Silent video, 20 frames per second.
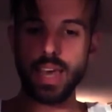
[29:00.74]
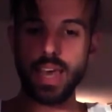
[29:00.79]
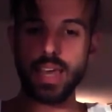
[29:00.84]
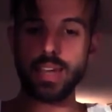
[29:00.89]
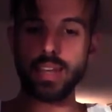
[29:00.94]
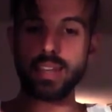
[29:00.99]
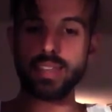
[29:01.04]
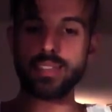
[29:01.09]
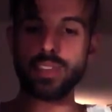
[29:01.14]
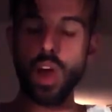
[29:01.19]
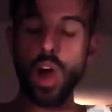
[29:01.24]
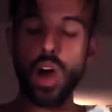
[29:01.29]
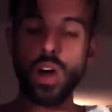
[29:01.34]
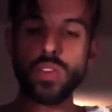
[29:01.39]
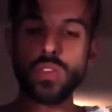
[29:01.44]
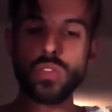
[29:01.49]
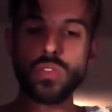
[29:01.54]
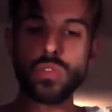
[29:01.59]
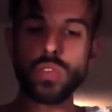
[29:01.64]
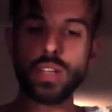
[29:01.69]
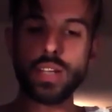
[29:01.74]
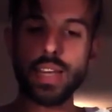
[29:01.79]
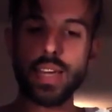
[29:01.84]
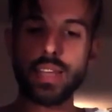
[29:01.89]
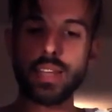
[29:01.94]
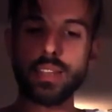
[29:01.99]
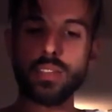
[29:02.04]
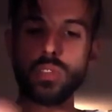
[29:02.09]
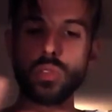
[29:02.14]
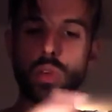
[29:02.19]
and it is
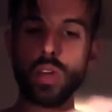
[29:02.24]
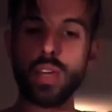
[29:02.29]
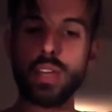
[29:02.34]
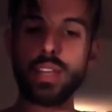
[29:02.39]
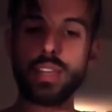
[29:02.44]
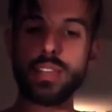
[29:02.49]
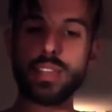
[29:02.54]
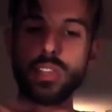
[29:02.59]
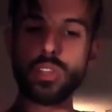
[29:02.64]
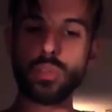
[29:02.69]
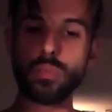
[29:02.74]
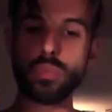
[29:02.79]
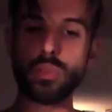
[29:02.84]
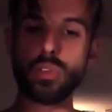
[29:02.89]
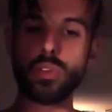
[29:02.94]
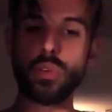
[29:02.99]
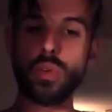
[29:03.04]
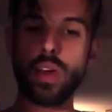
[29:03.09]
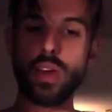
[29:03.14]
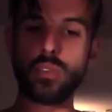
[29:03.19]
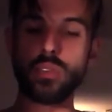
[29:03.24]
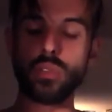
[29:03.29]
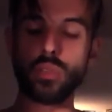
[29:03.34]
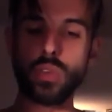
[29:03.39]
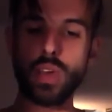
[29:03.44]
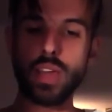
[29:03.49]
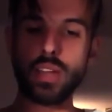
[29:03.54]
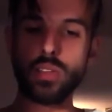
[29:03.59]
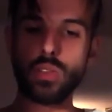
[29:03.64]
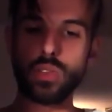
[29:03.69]
unrelated to anything you put around you.
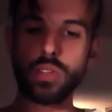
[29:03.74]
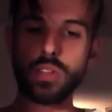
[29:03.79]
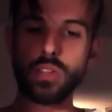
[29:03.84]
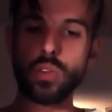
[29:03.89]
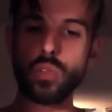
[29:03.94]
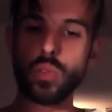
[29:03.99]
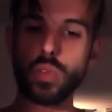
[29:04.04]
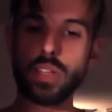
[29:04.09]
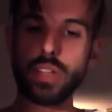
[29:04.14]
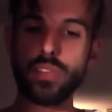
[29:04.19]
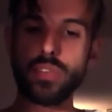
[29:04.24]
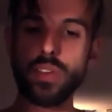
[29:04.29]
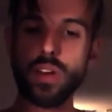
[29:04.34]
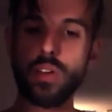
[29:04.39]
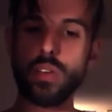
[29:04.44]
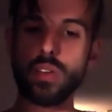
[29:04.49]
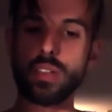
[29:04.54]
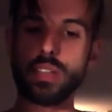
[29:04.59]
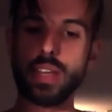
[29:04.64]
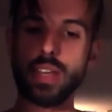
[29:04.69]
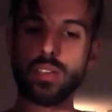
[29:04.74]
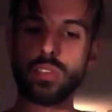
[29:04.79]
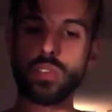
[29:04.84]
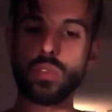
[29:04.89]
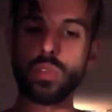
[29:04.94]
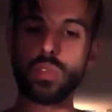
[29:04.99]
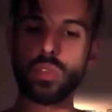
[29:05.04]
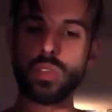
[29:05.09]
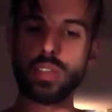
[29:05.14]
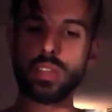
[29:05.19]
And you can go really far in that. So
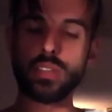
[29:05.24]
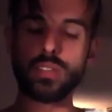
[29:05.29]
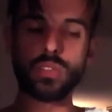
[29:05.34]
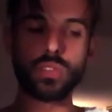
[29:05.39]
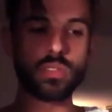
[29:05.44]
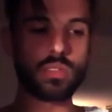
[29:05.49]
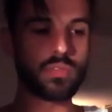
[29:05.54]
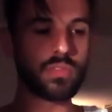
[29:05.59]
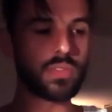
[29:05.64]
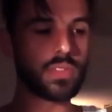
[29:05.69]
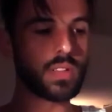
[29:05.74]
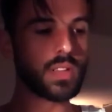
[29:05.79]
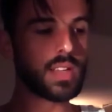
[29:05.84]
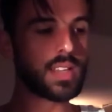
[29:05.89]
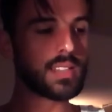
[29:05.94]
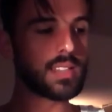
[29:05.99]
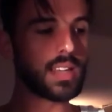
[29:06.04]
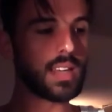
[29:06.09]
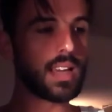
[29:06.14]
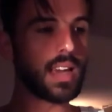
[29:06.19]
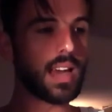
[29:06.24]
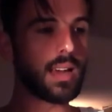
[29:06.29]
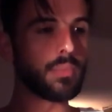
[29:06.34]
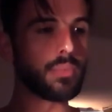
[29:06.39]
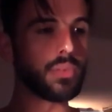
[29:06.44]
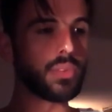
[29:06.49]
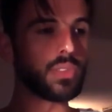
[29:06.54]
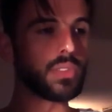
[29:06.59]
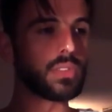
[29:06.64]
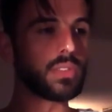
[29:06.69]
you can sort of say, I
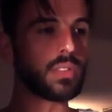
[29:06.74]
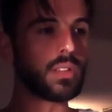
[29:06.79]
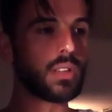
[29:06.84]
put,